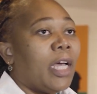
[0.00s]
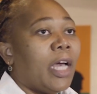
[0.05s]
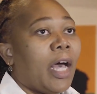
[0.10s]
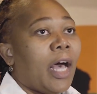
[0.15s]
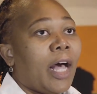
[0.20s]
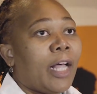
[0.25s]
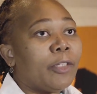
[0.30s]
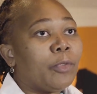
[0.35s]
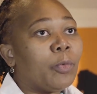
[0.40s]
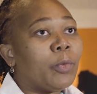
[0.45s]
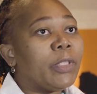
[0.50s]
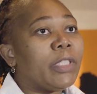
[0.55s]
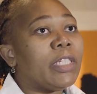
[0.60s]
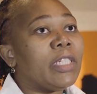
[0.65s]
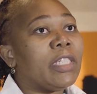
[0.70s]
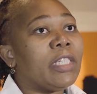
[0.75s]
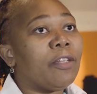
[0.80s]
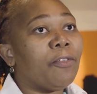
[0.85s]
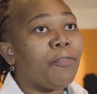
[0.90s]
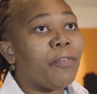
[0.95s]
hardwood
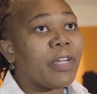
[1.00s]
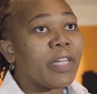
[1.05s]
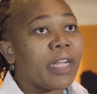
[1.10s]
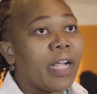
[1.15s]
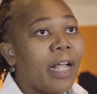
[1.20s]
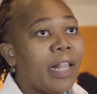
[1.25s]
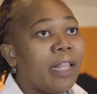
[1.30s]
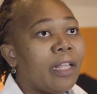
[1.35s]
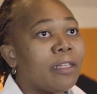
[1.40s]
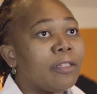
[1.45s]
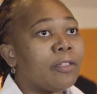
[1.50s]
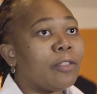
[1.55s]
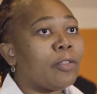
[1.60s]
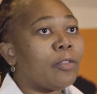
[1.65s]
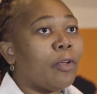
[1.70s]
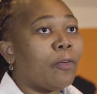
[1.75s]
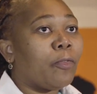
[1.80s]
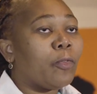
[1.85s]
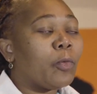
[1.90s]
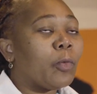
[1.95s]
in different colors,
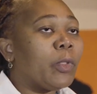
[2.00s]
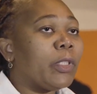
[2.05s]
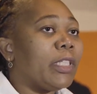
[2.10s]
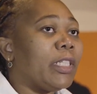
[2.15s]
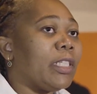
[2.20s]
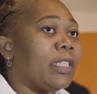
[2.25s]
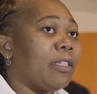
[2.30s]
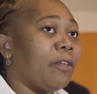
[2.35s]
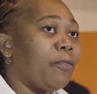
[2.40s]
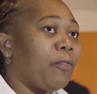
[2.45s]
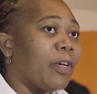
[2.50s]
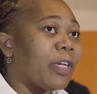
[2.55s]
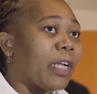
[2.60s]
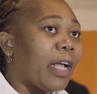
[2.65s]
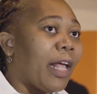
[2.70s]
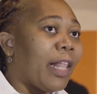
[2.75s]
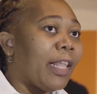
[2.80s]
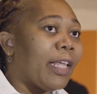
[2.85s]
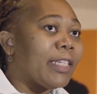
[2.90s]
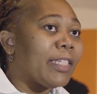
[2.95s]
softwood in different
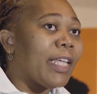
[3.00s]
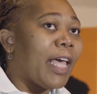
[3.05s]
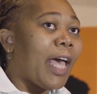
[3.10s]
colors.